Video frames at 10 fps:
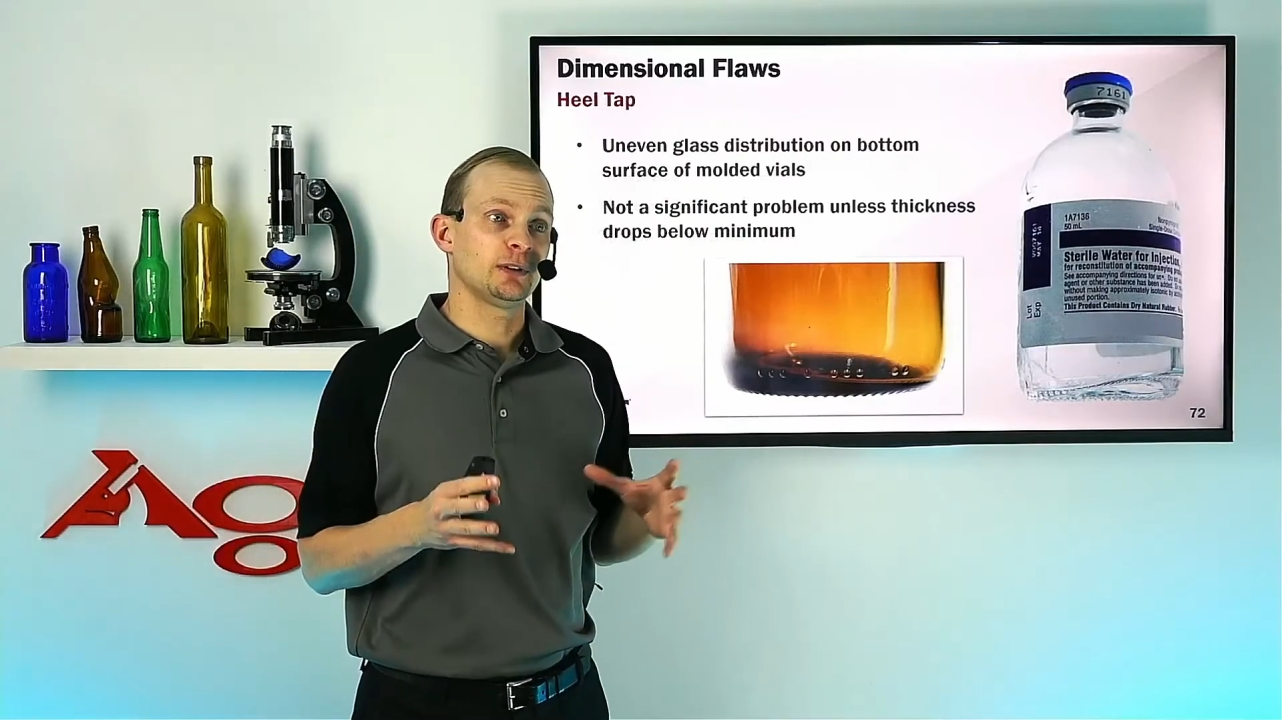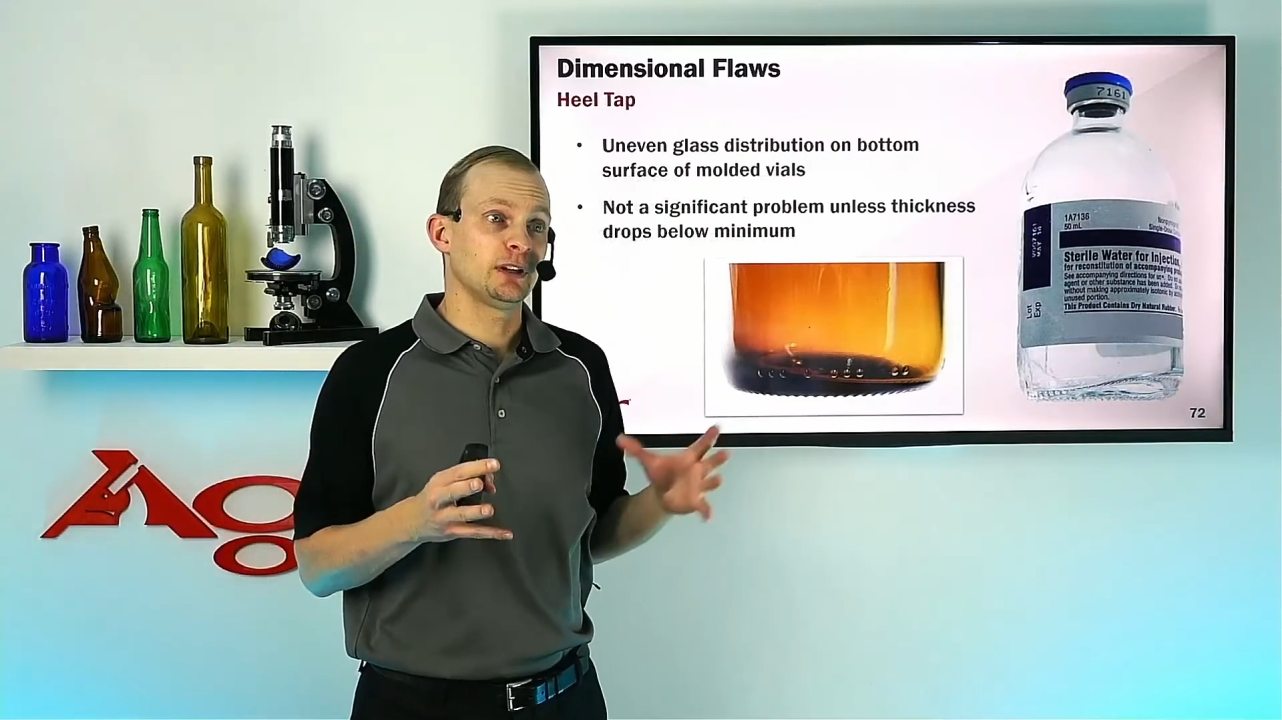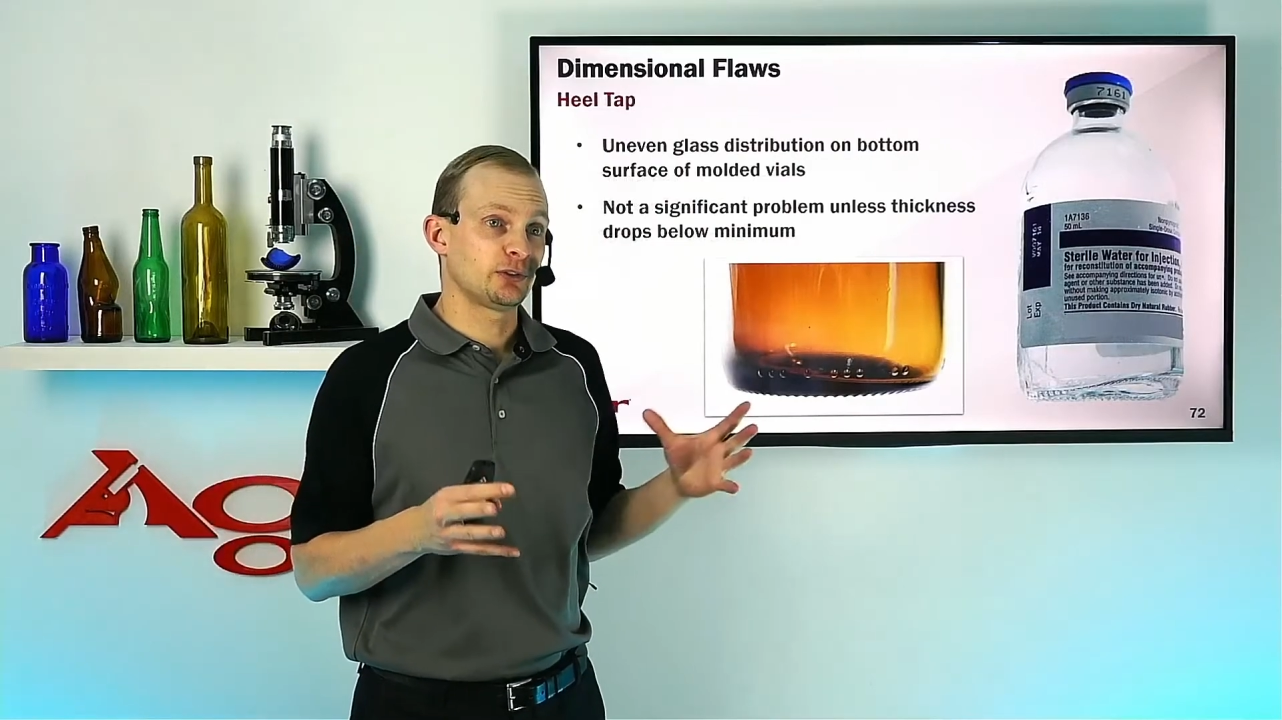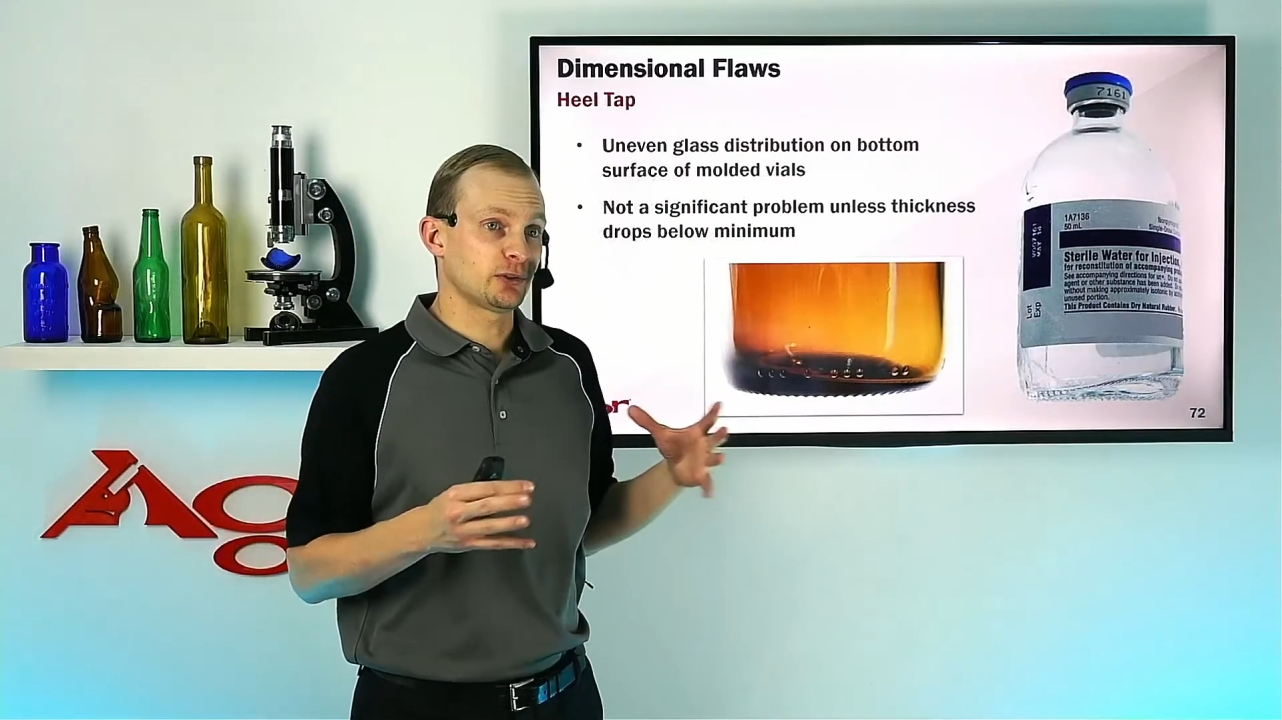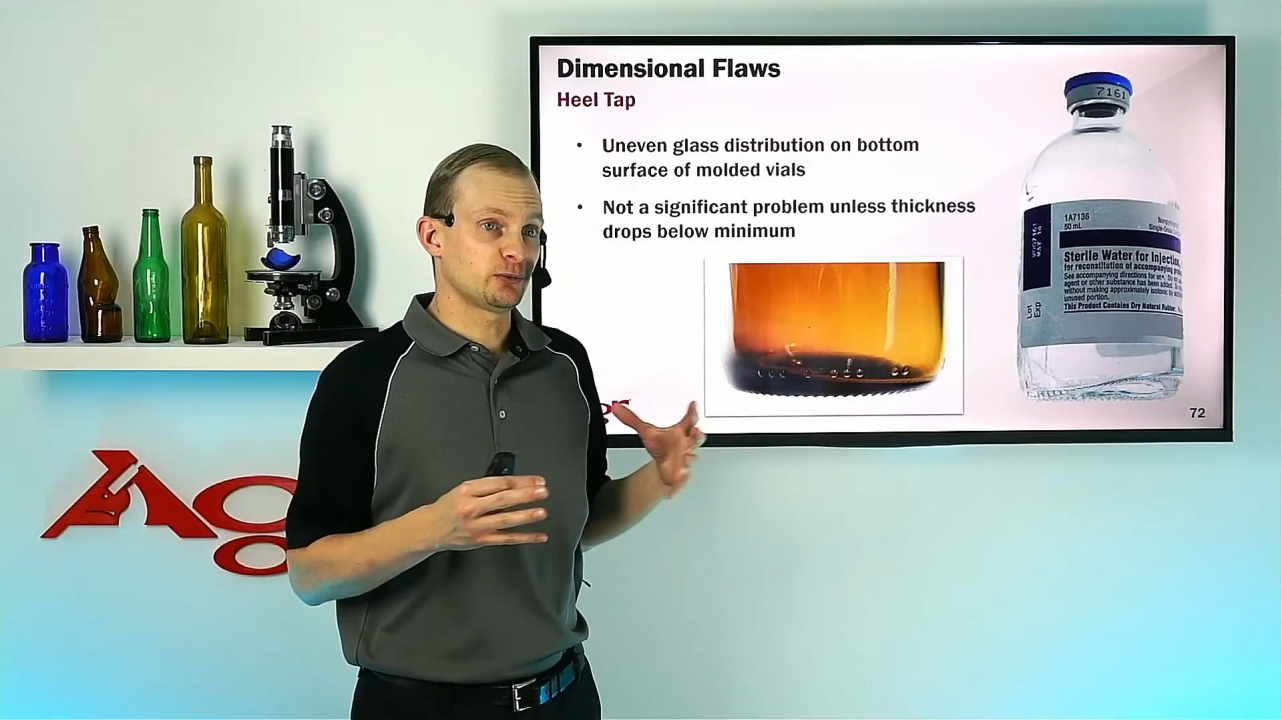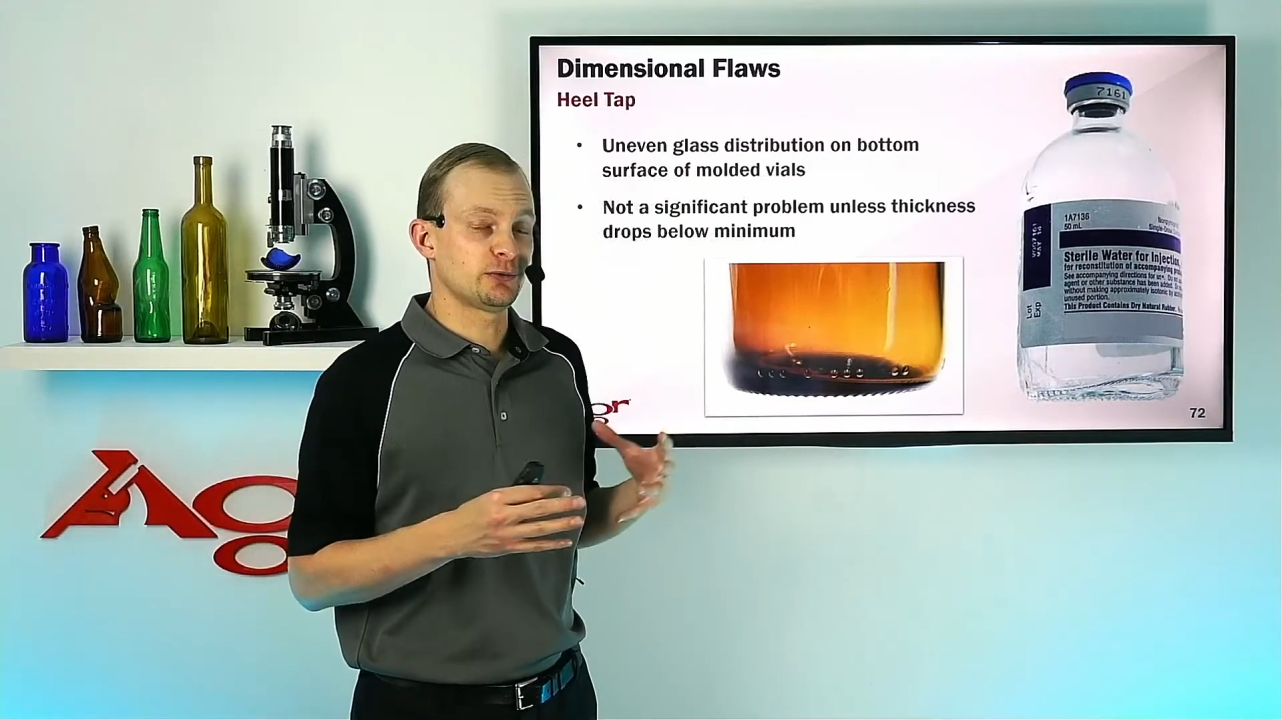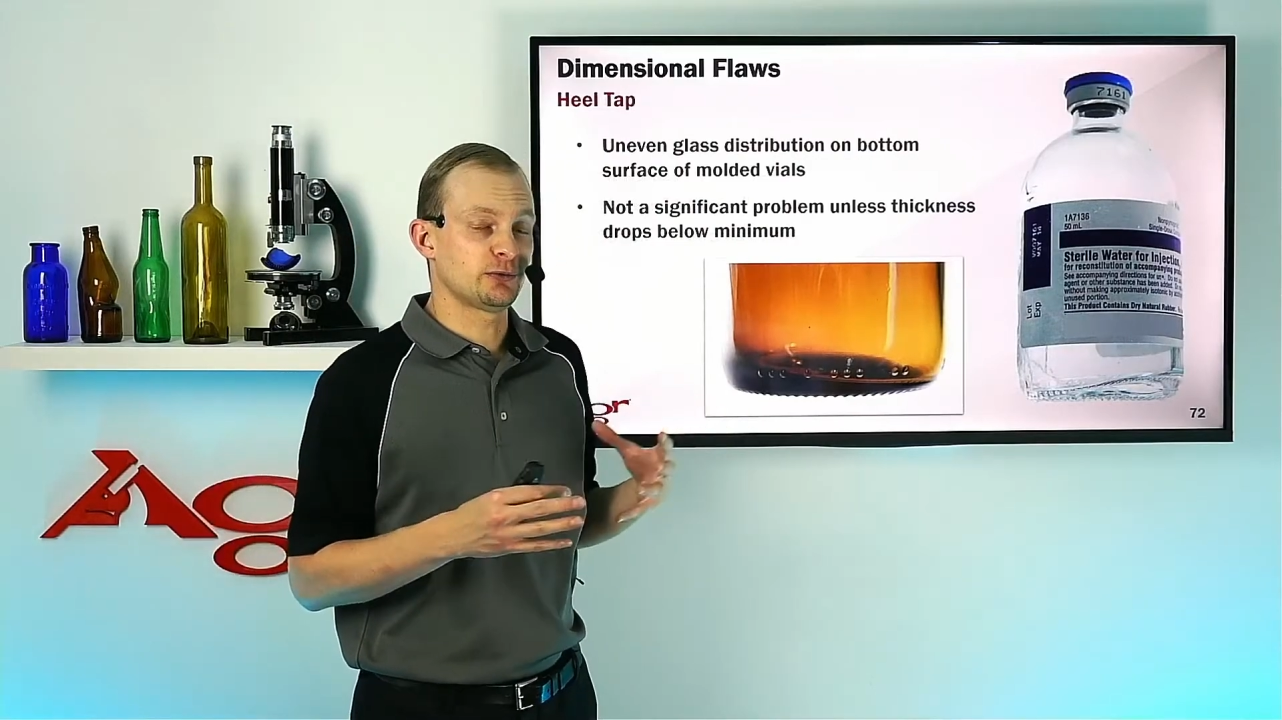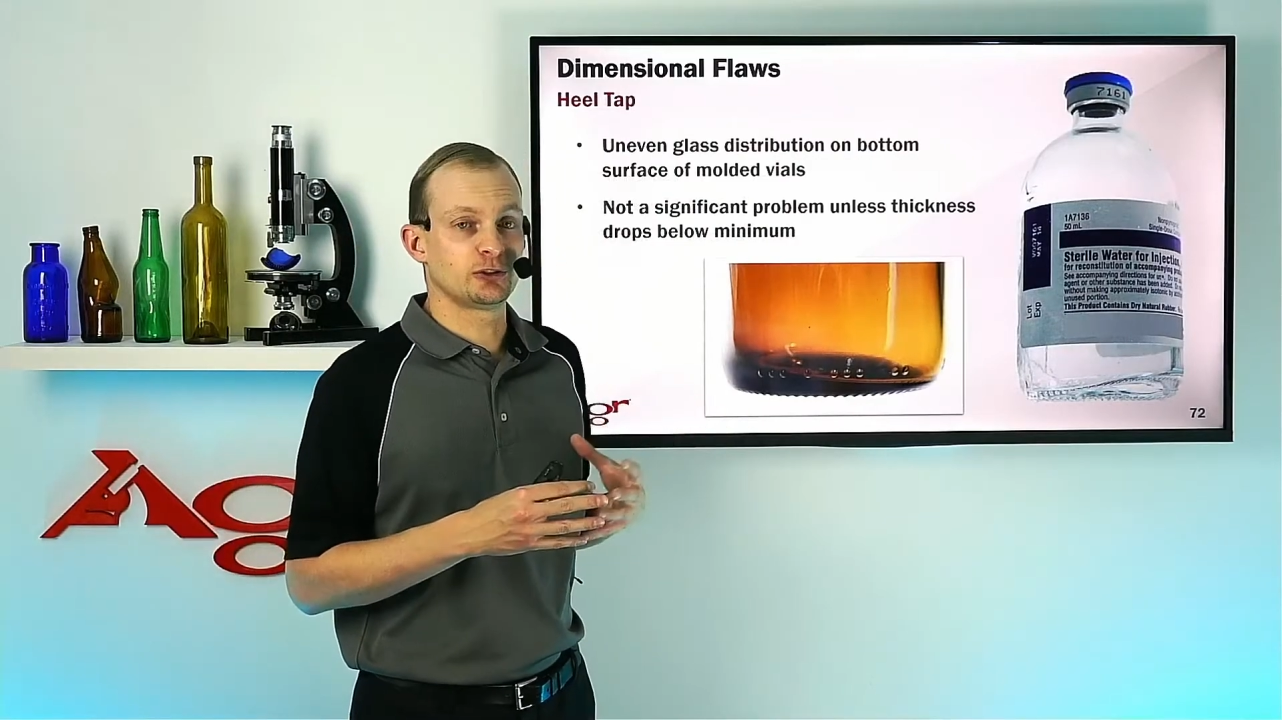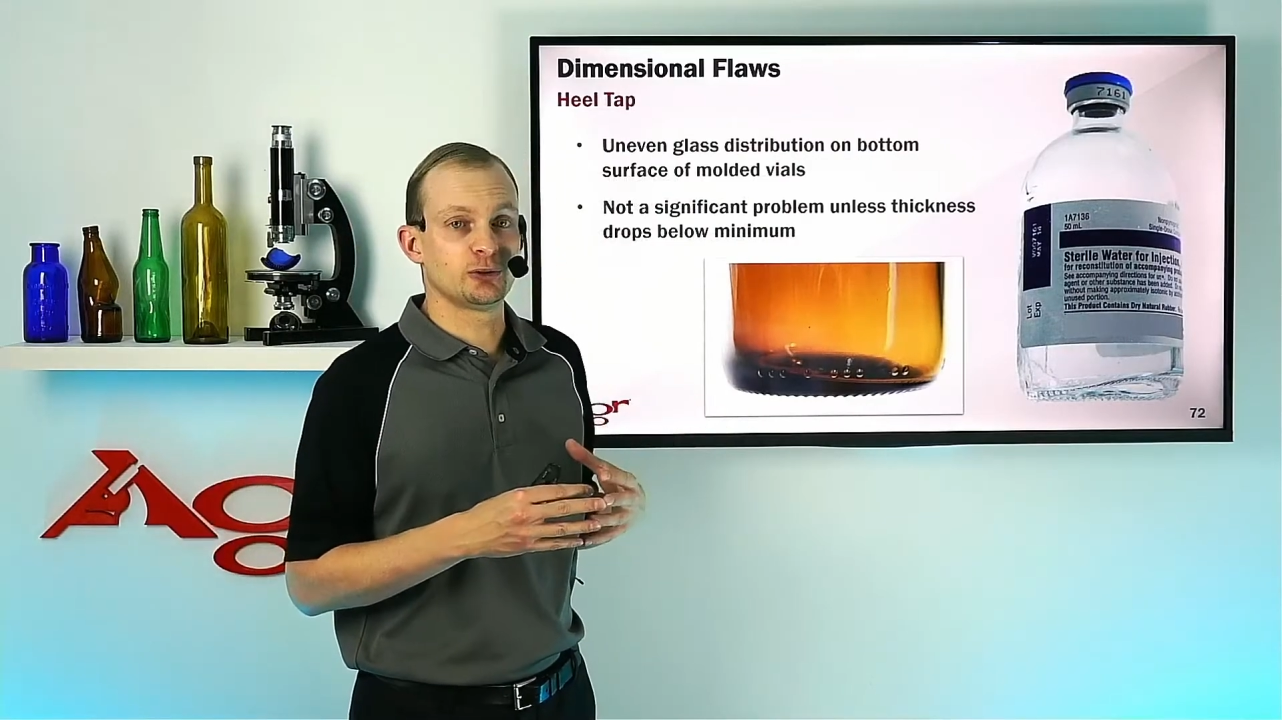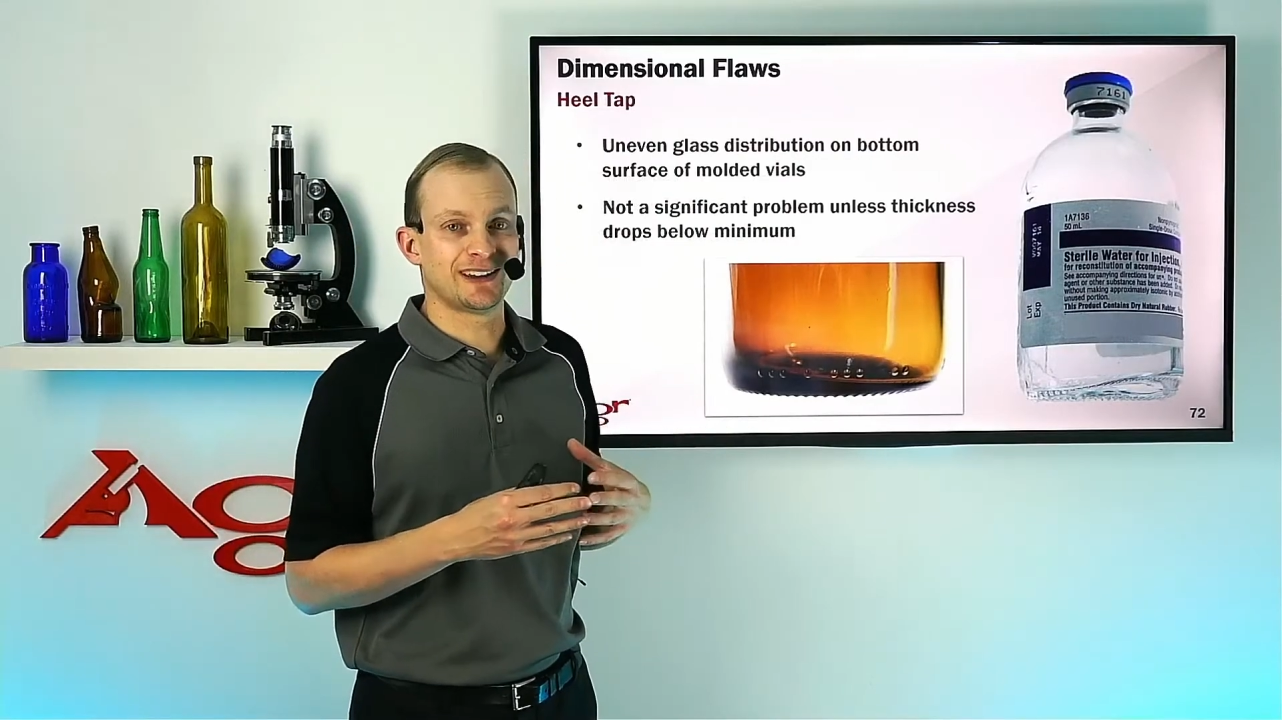is
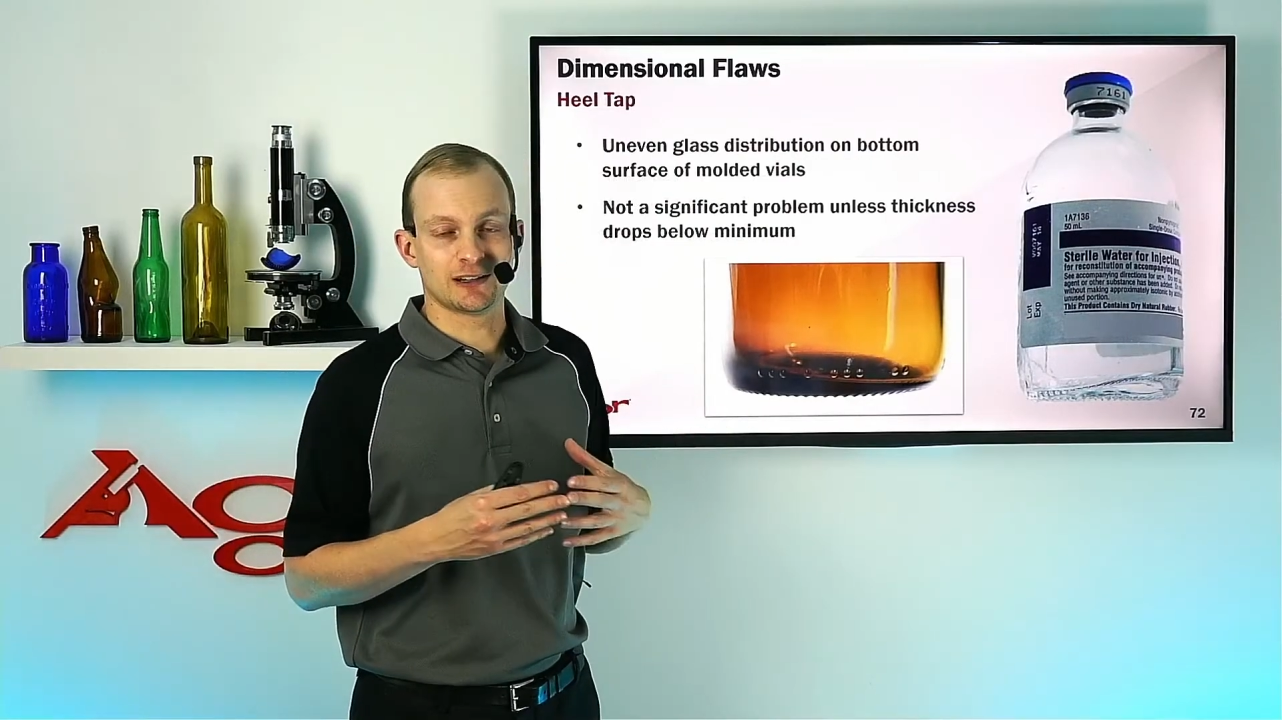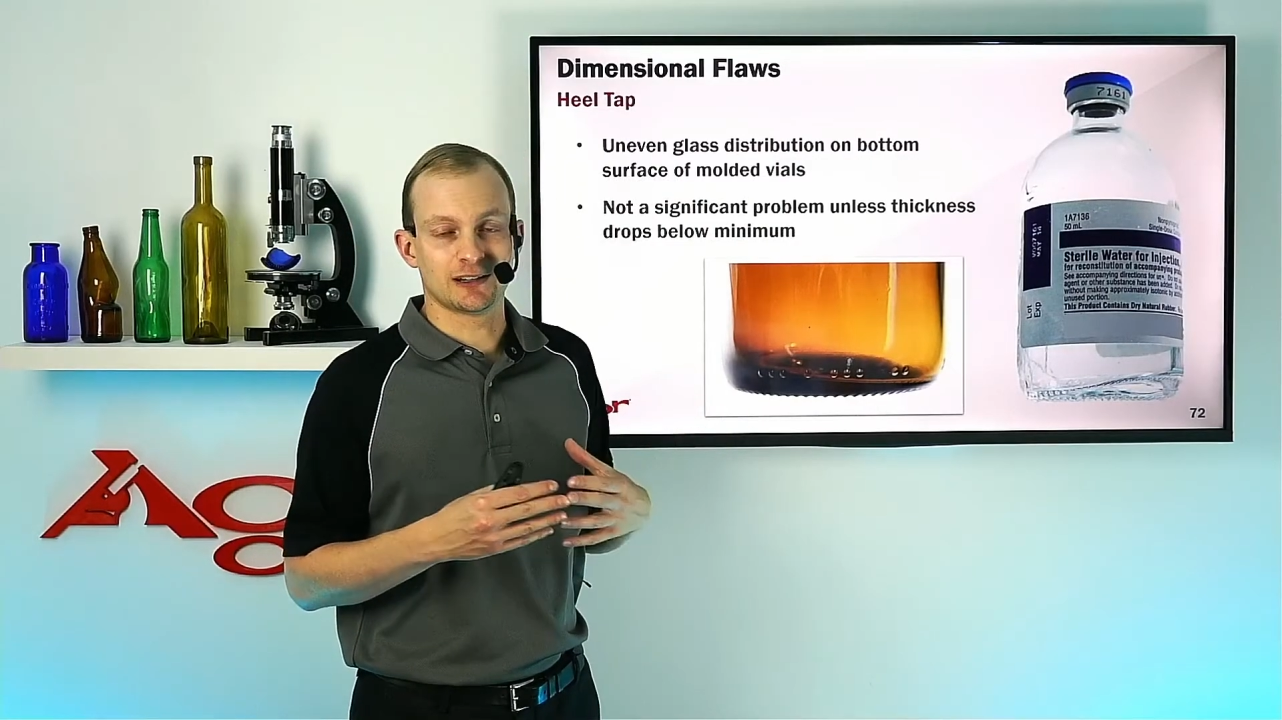referred to as a